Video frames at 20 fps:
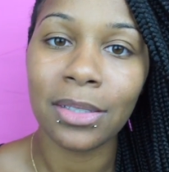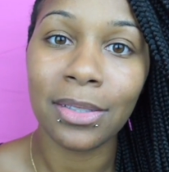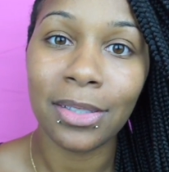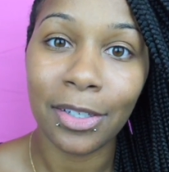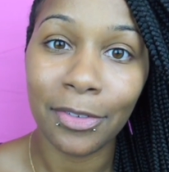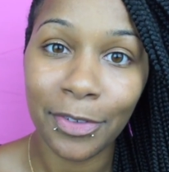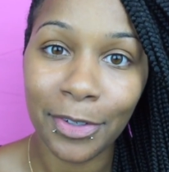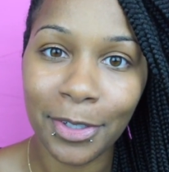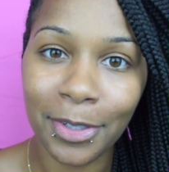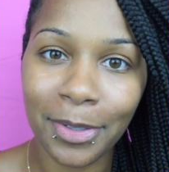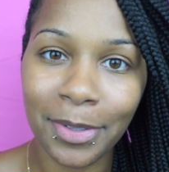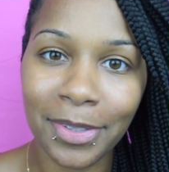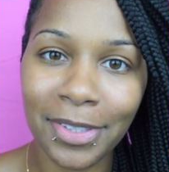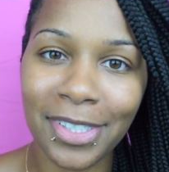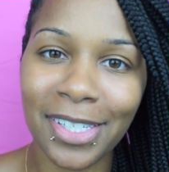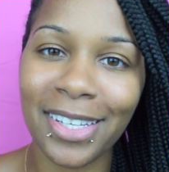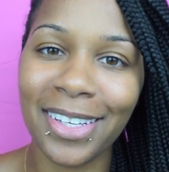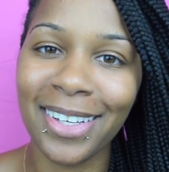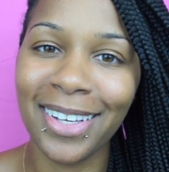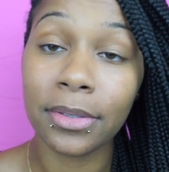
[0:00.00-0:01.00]

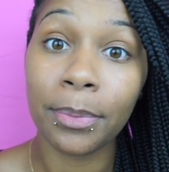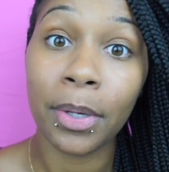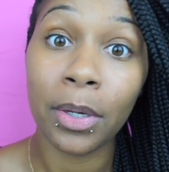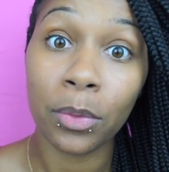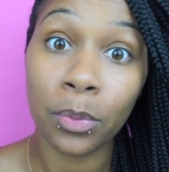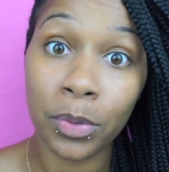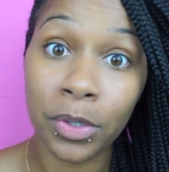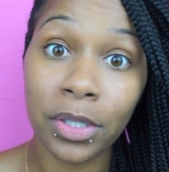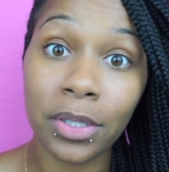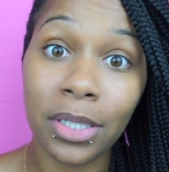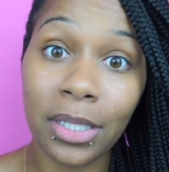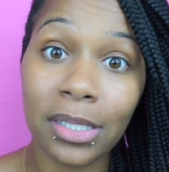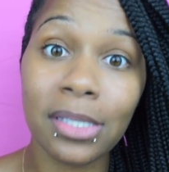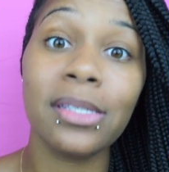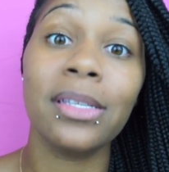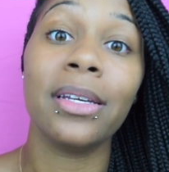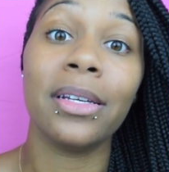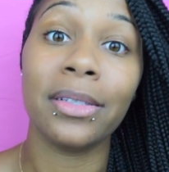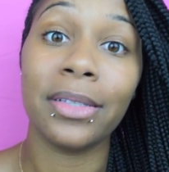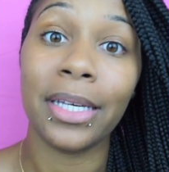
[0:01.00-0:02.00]
difficult. But
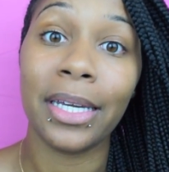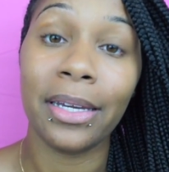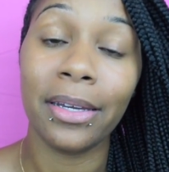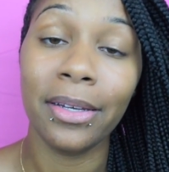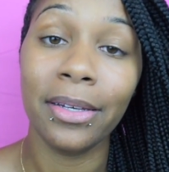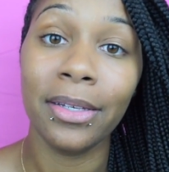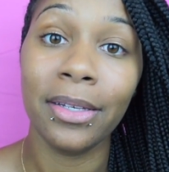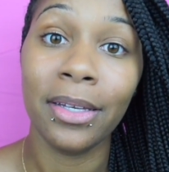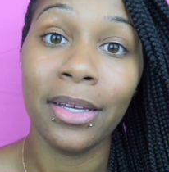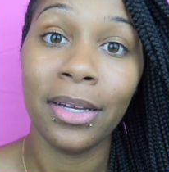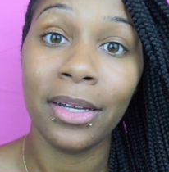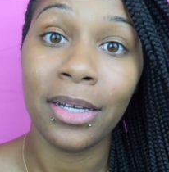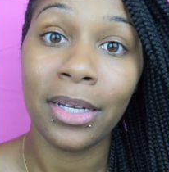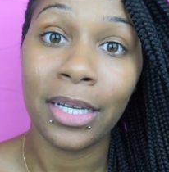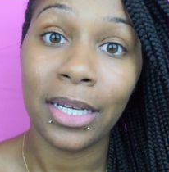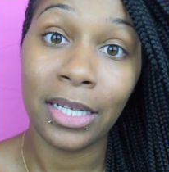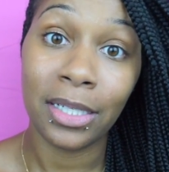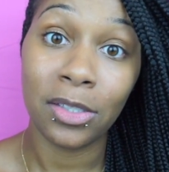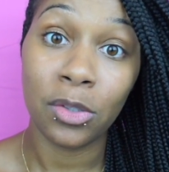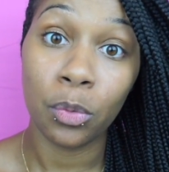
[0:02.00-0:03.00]
realistically,
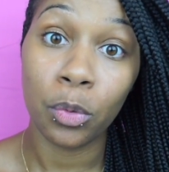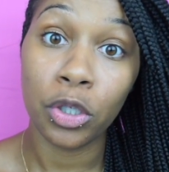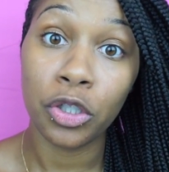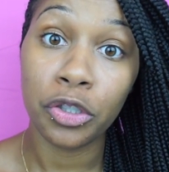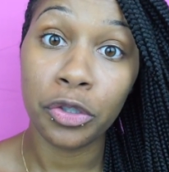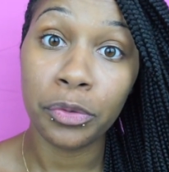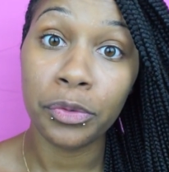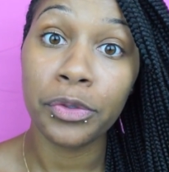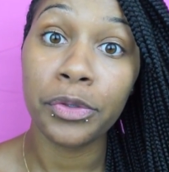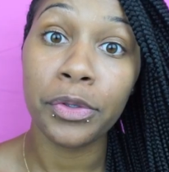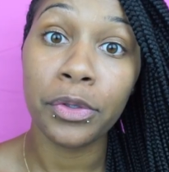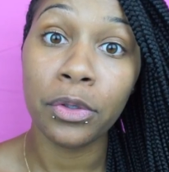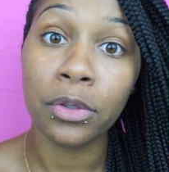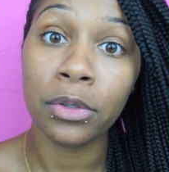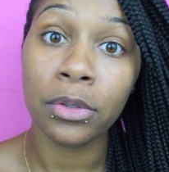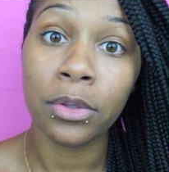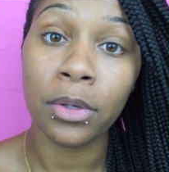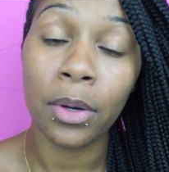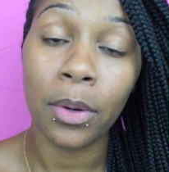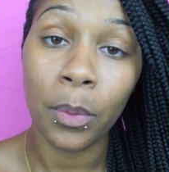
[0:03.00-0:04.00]
it's what you
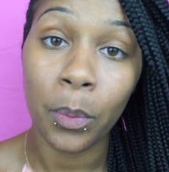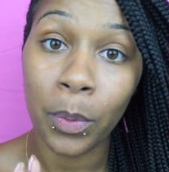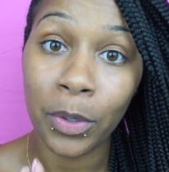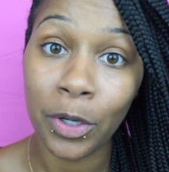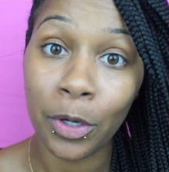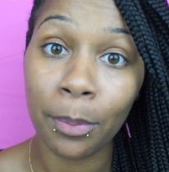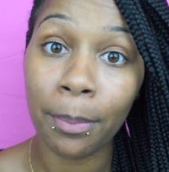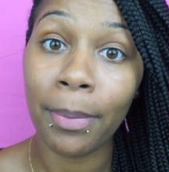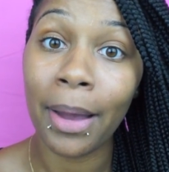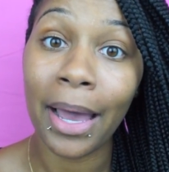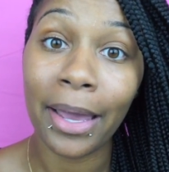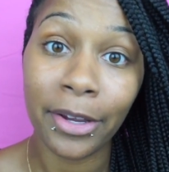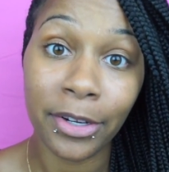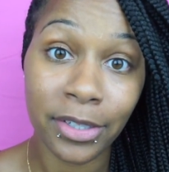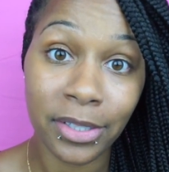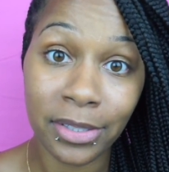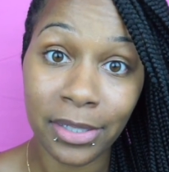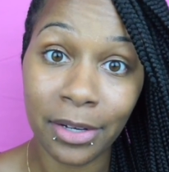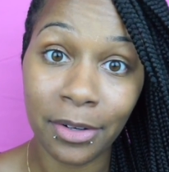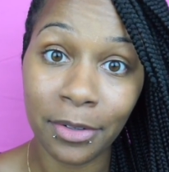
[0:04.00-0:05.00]
do when you're by
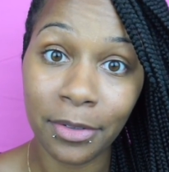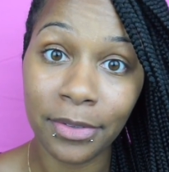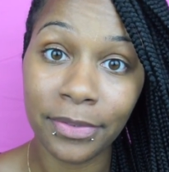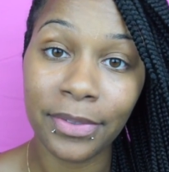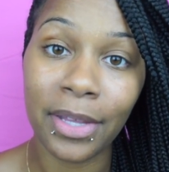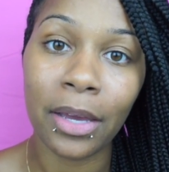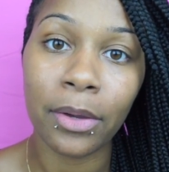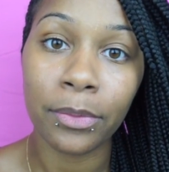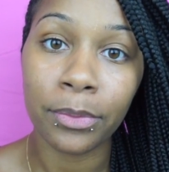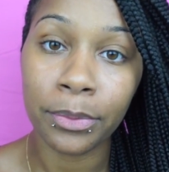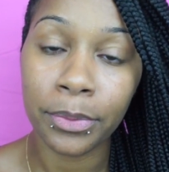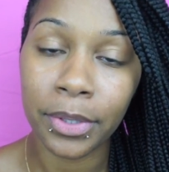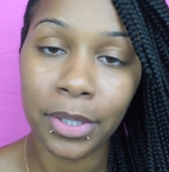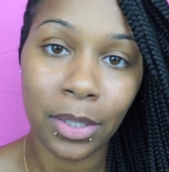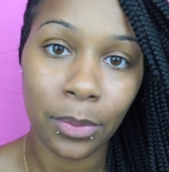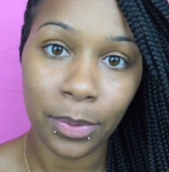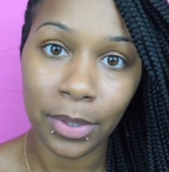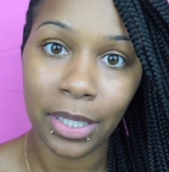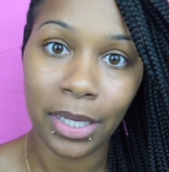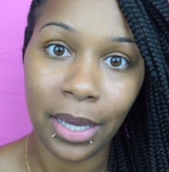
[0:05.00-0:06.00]
yourself that
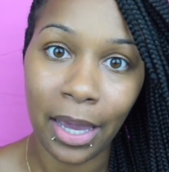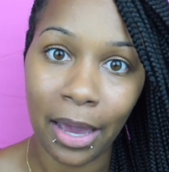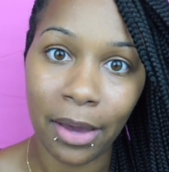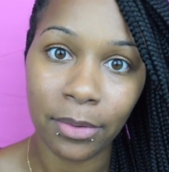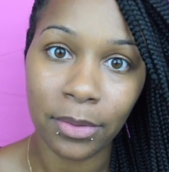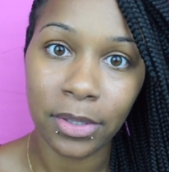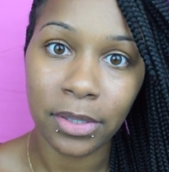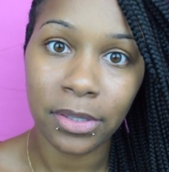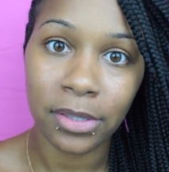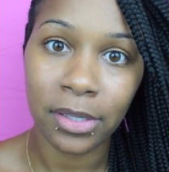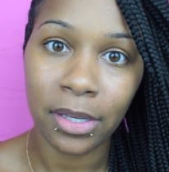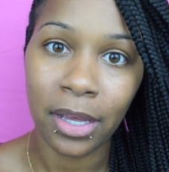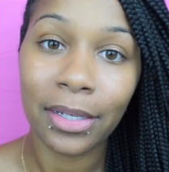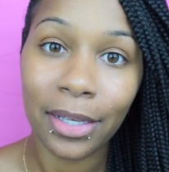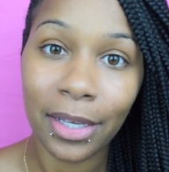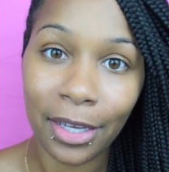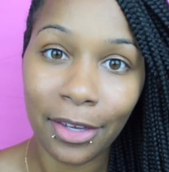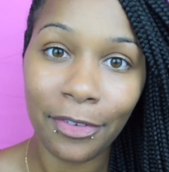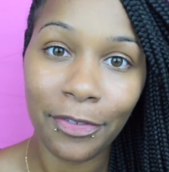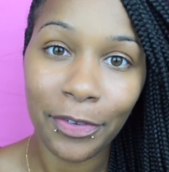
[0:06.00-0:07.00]
really, really counts.
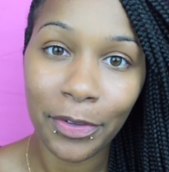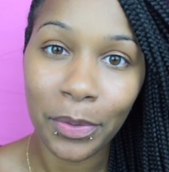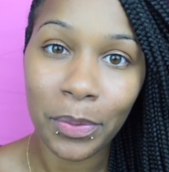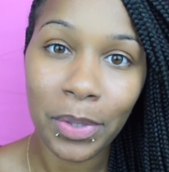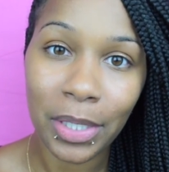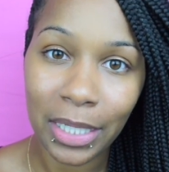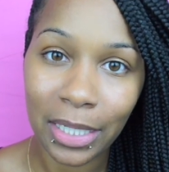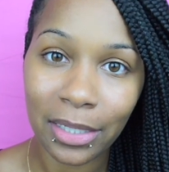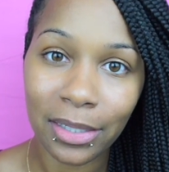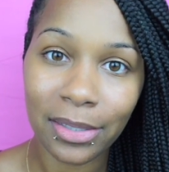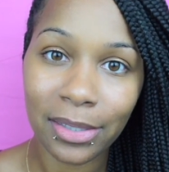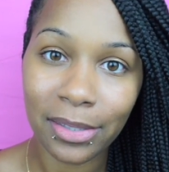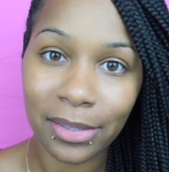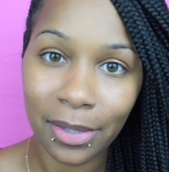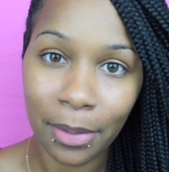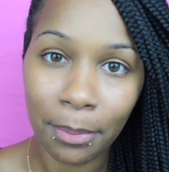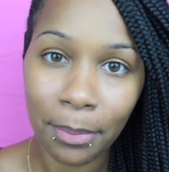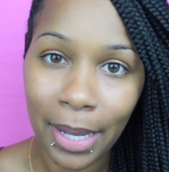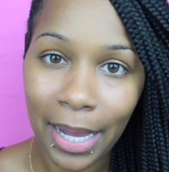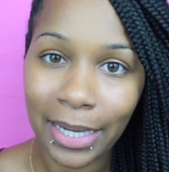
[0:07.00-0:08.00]
If you need
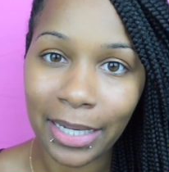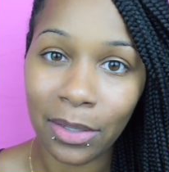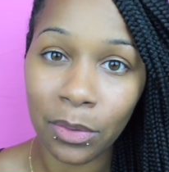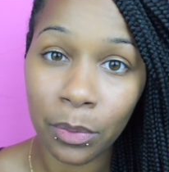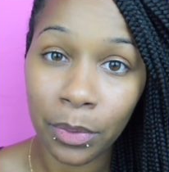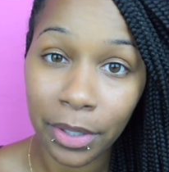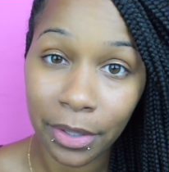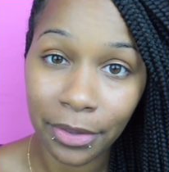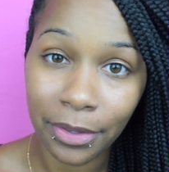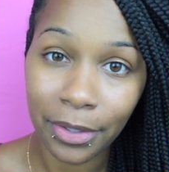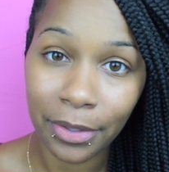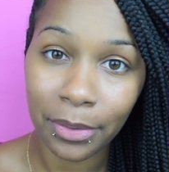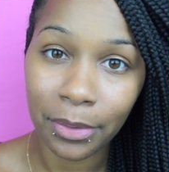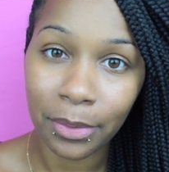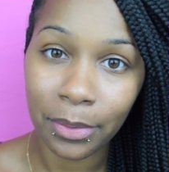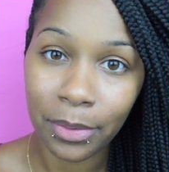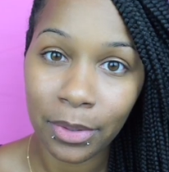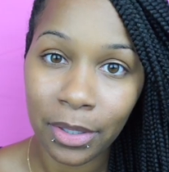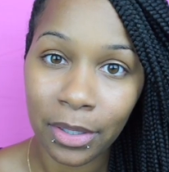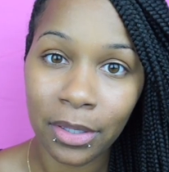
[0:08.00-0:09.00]
somebody with
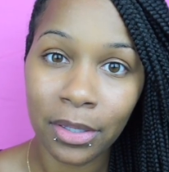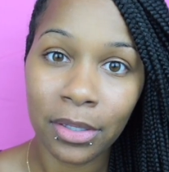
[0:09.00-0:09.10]
you